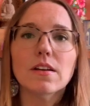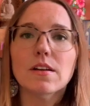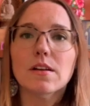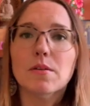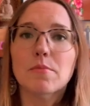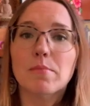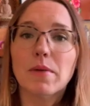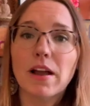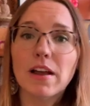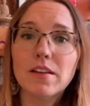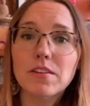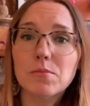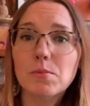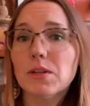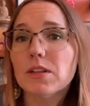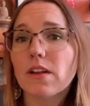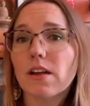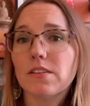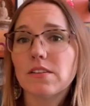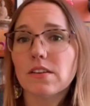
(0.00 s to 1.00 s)
My husband
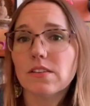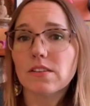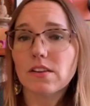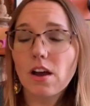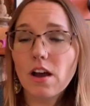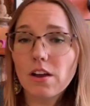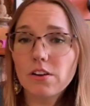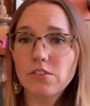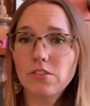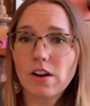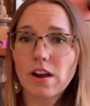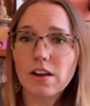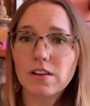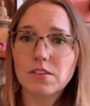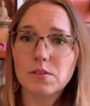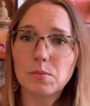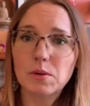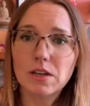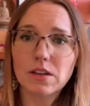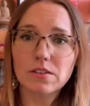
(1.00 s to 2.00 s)
lost his contracts
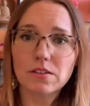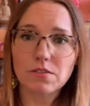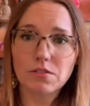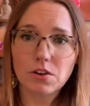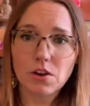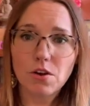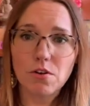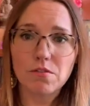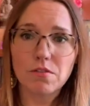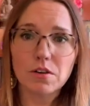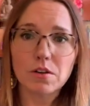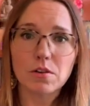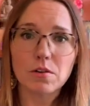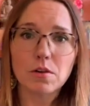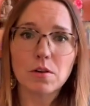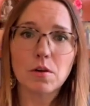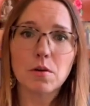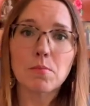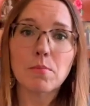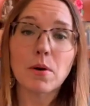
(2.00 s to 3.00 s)
because of COVID,
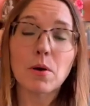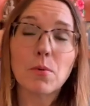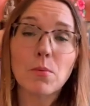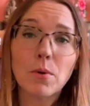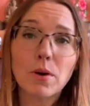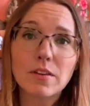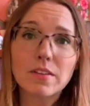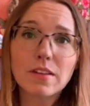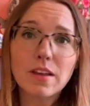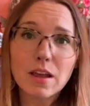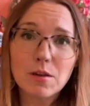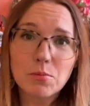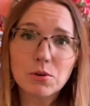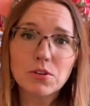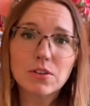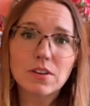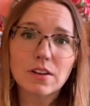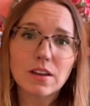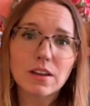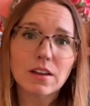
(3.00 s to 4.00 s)
but was able
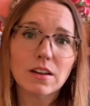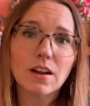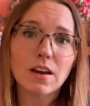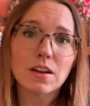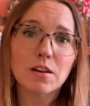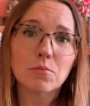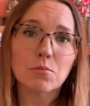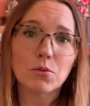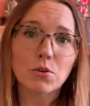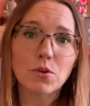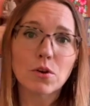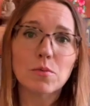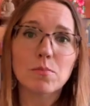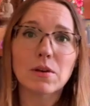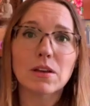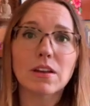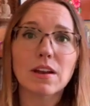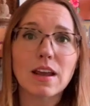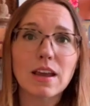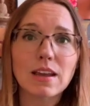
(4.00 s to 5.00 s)
to get
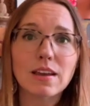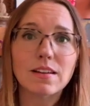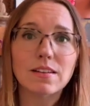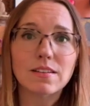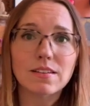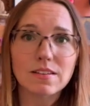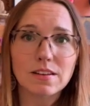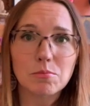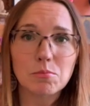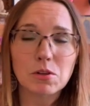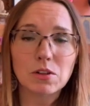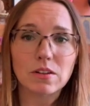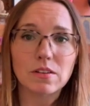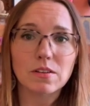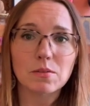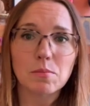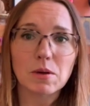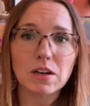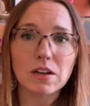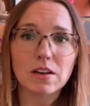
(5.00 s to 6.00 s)
unemployment and stimulus
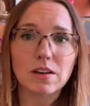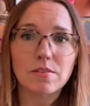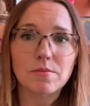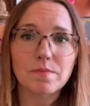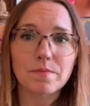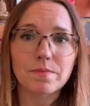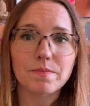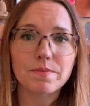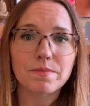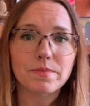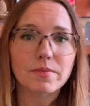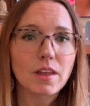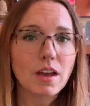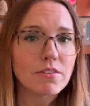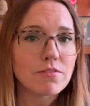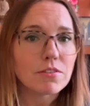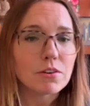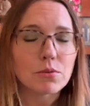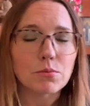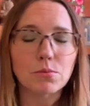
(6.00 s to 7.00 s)
money. I
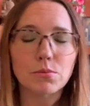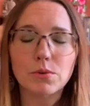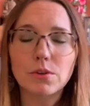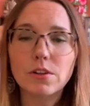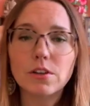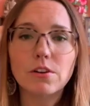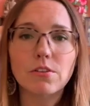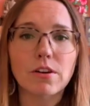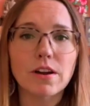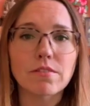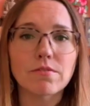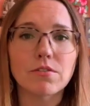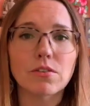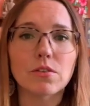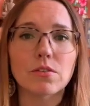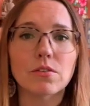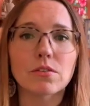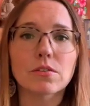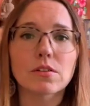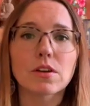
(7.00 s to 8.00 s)
feel really
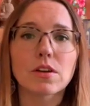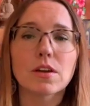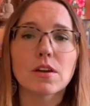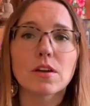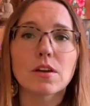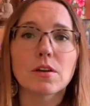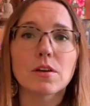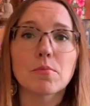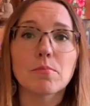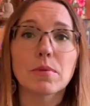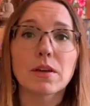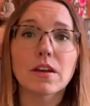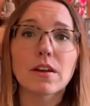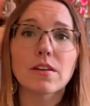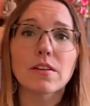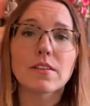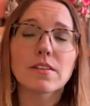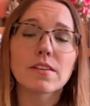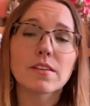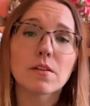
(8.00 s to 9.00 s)
grateful
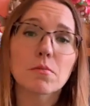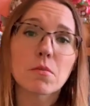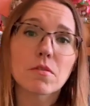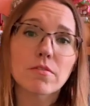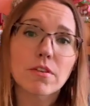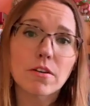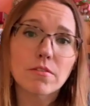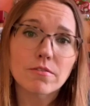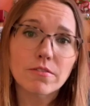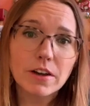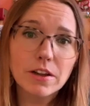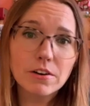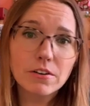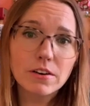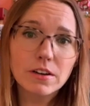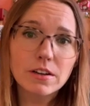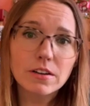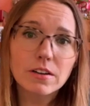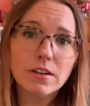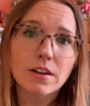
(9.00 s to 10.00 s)
because some of our
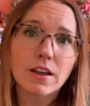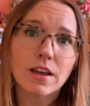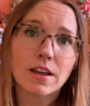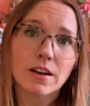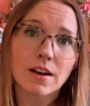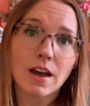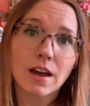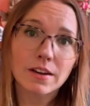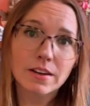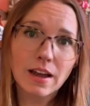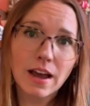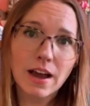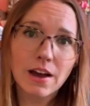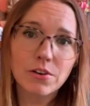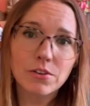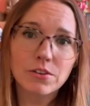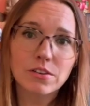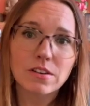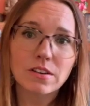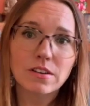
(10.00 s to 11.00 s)
veteran and
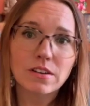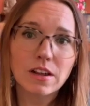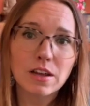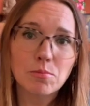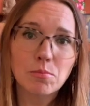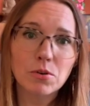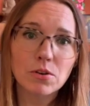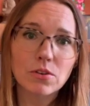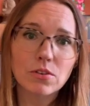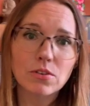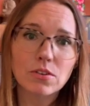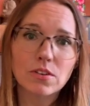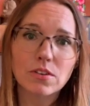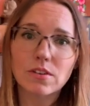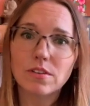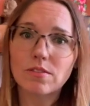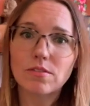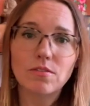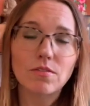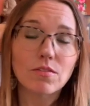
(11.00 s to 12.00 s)
unhoused neighbors
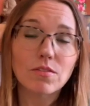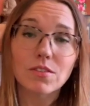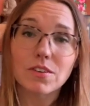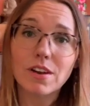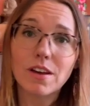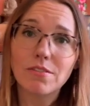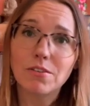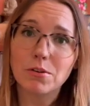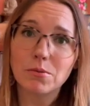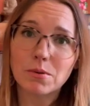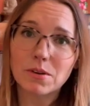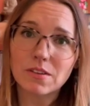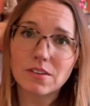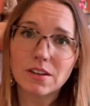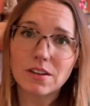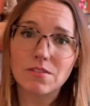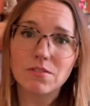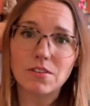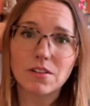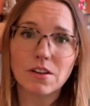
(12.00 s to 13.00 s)
never
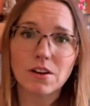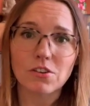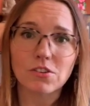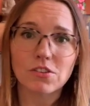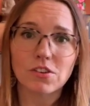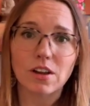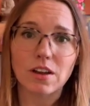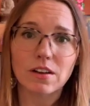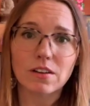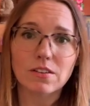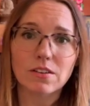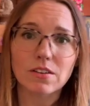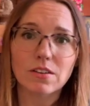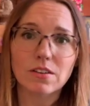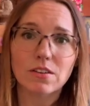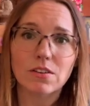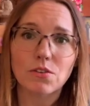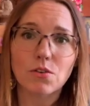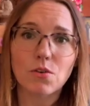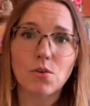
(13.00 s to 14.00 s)
received their checks,
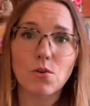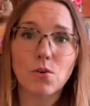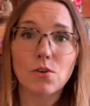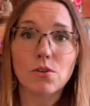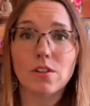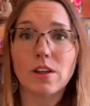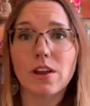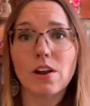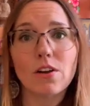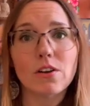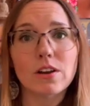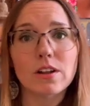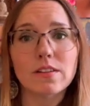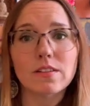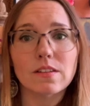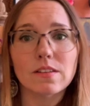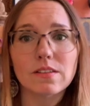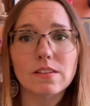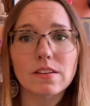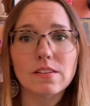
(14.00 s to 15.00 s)
or they aren't in the
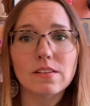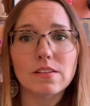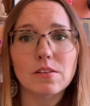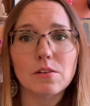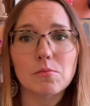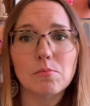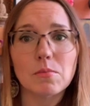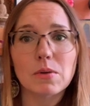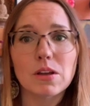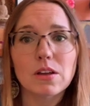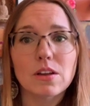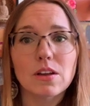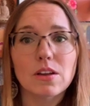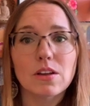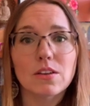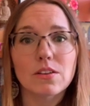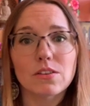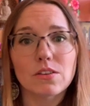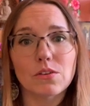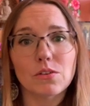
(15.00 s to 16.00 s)
system,
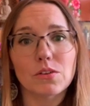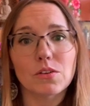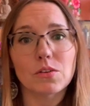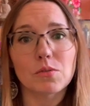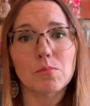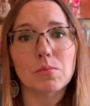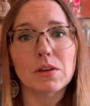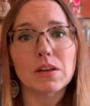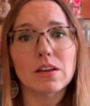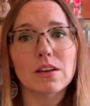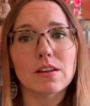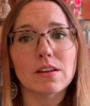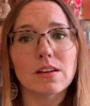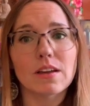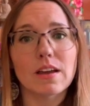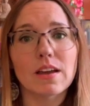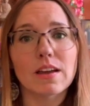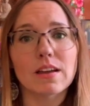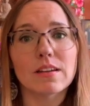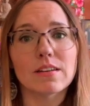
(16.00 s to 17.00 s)
so to speak,
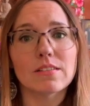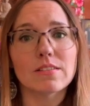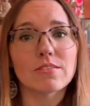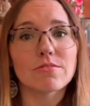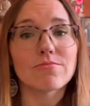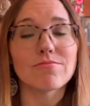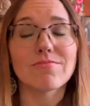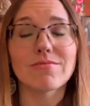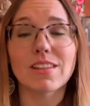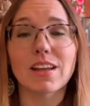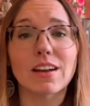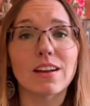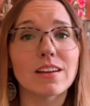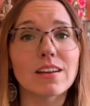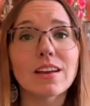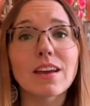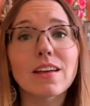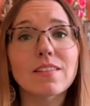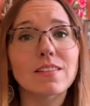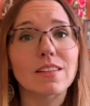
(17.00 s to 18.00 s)
and they didn't
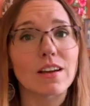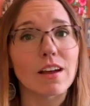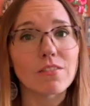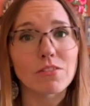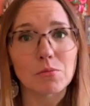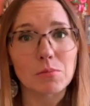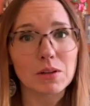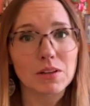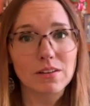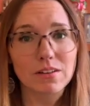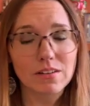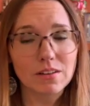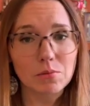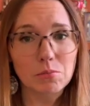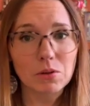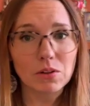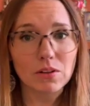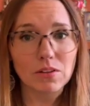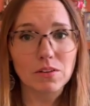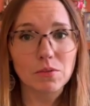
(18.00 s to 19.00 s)
get the government
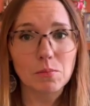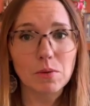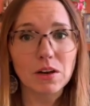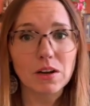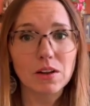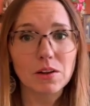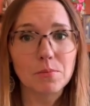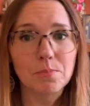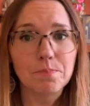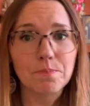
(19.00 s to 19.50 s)
stimulus money.